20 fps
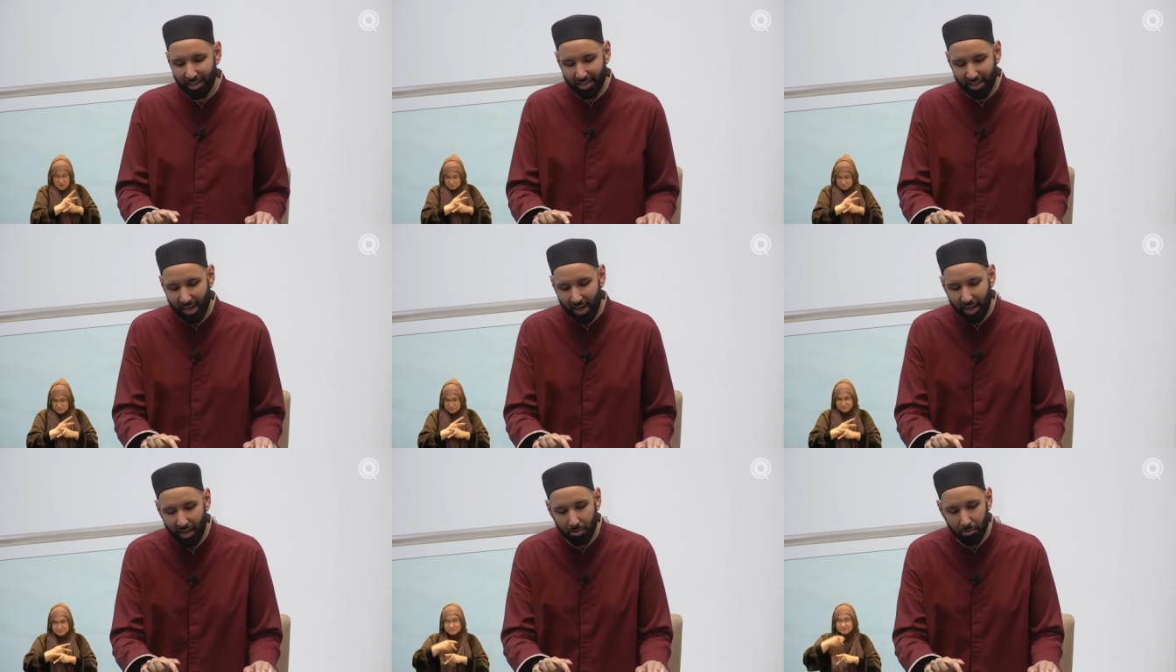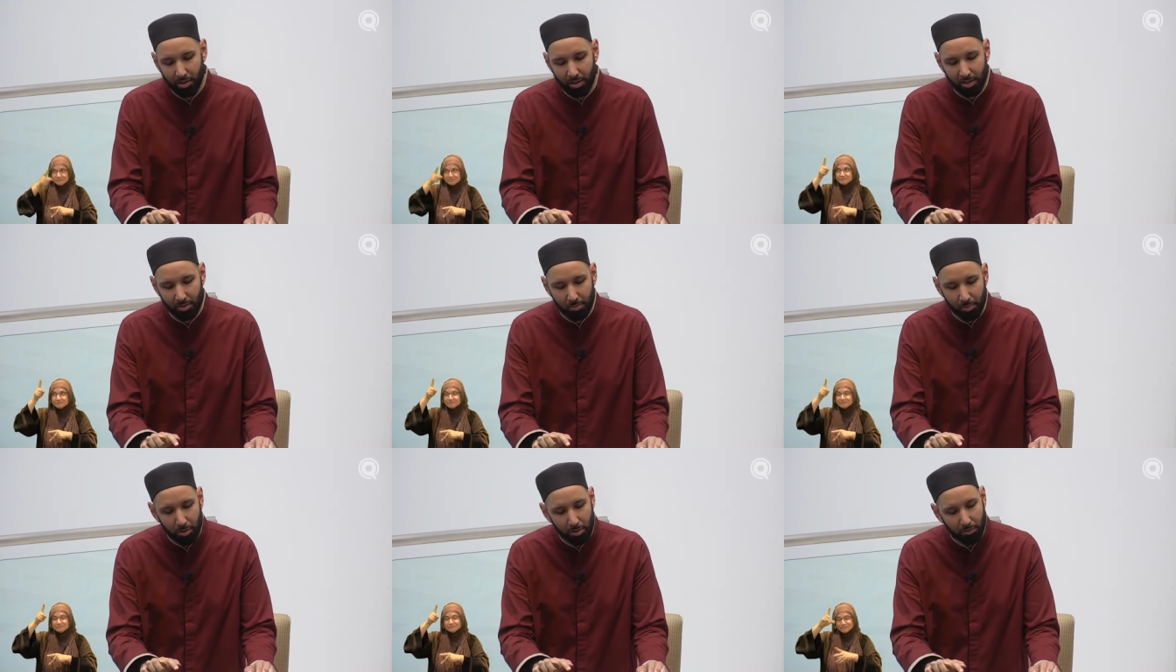ta'ala, with
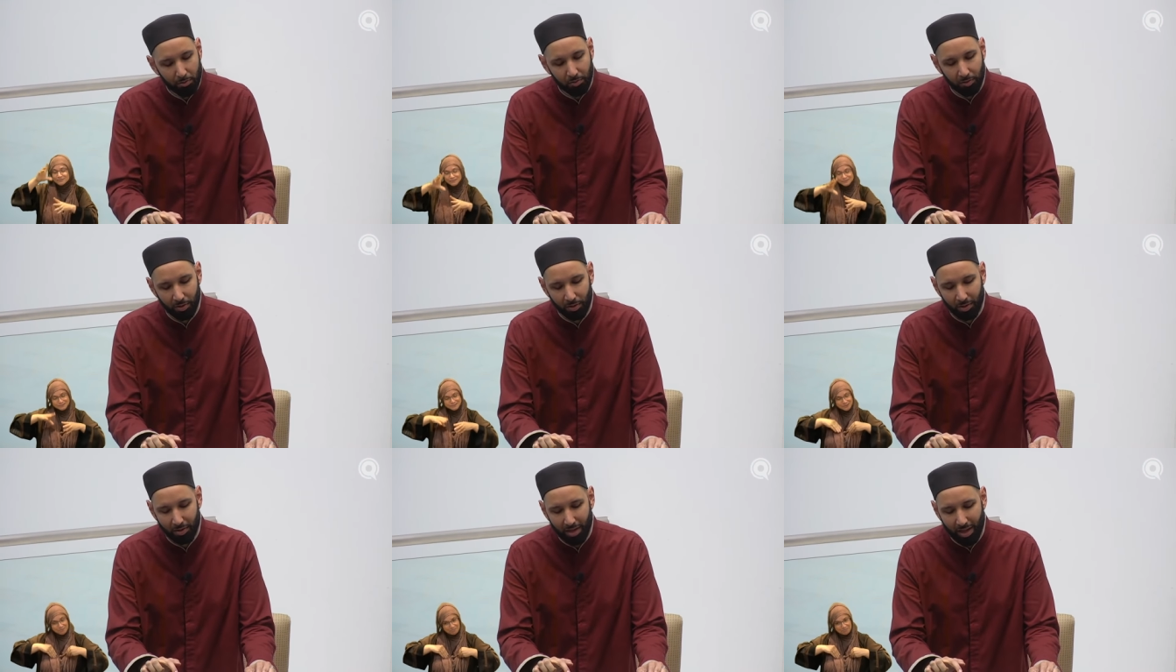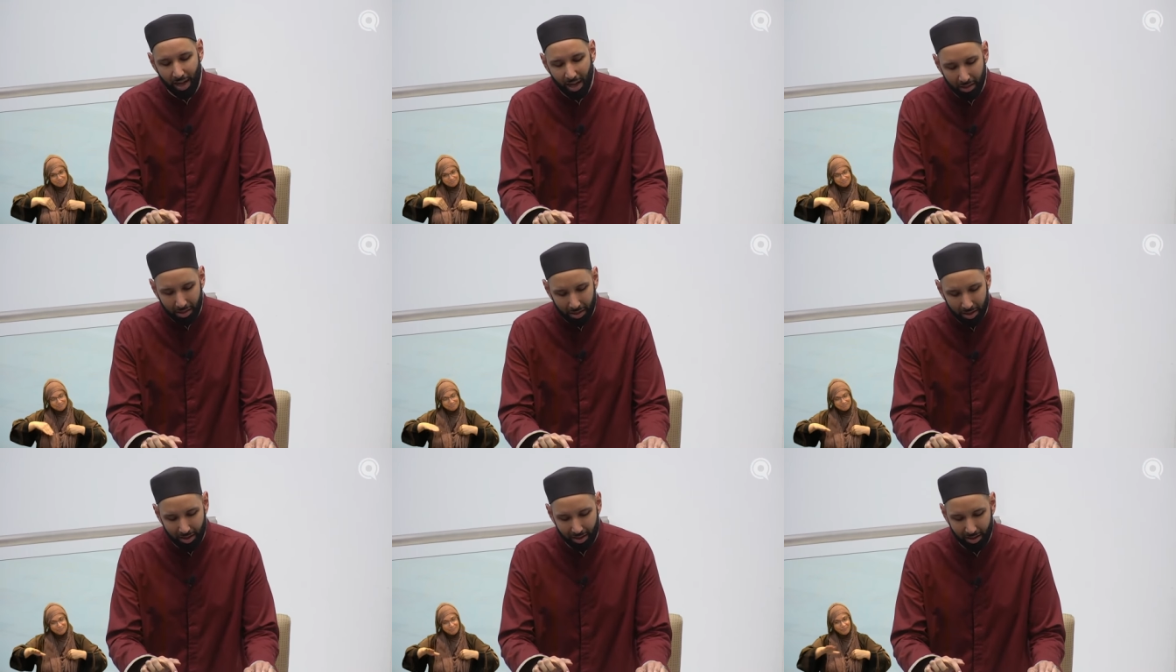this beautiful
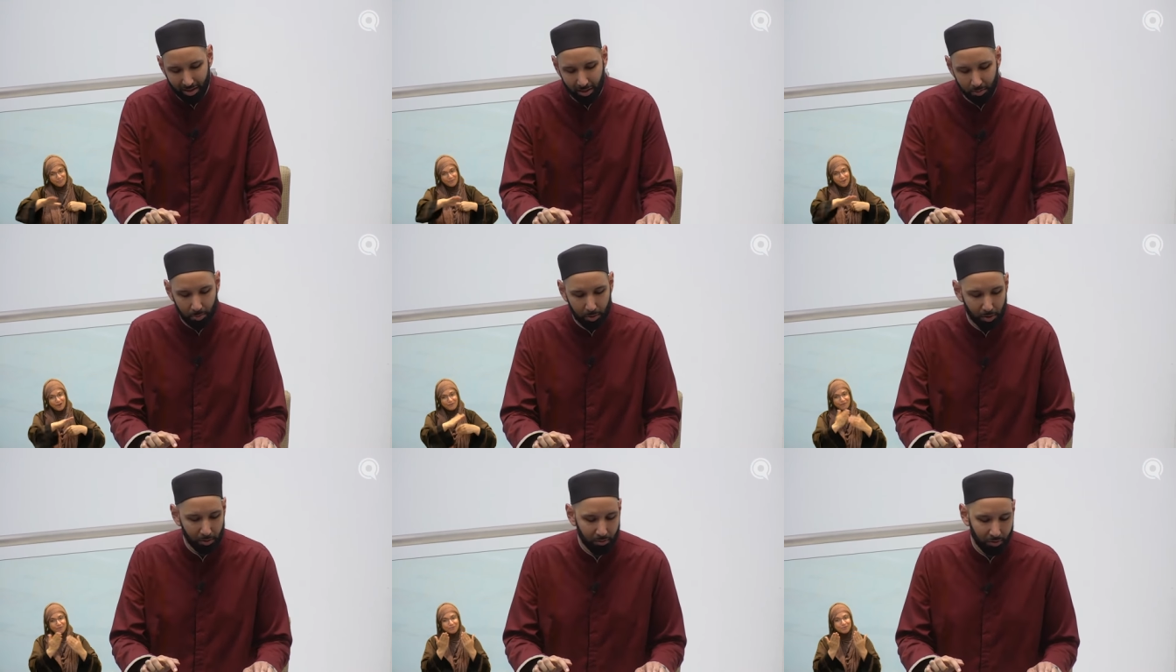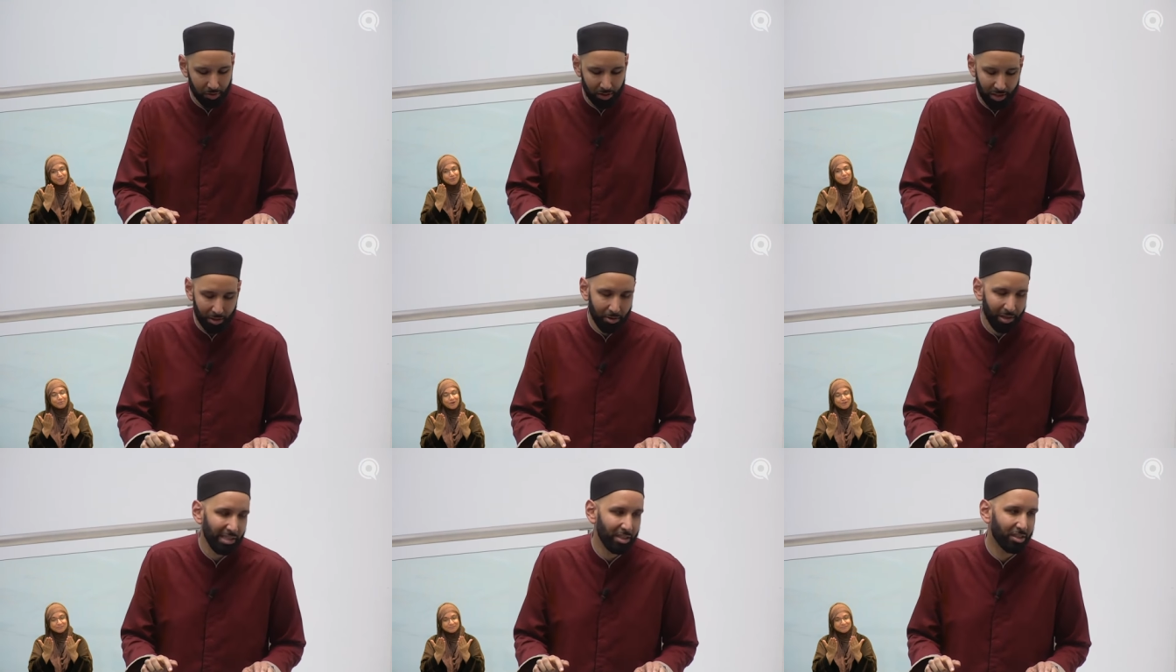athar, this beautiful
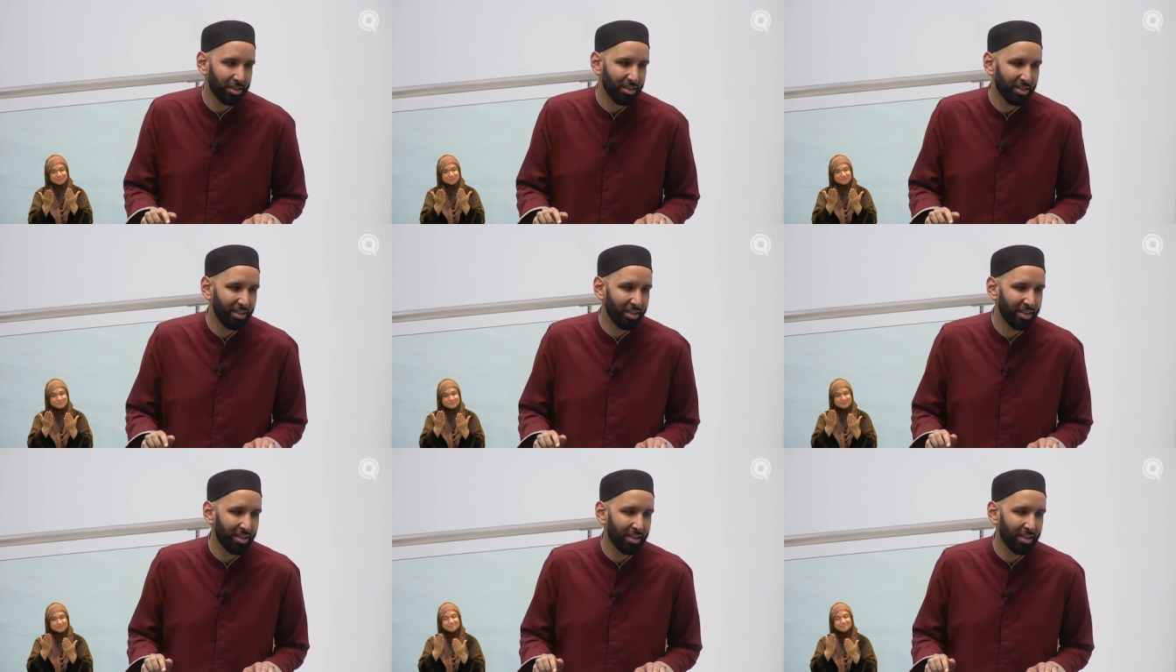narration,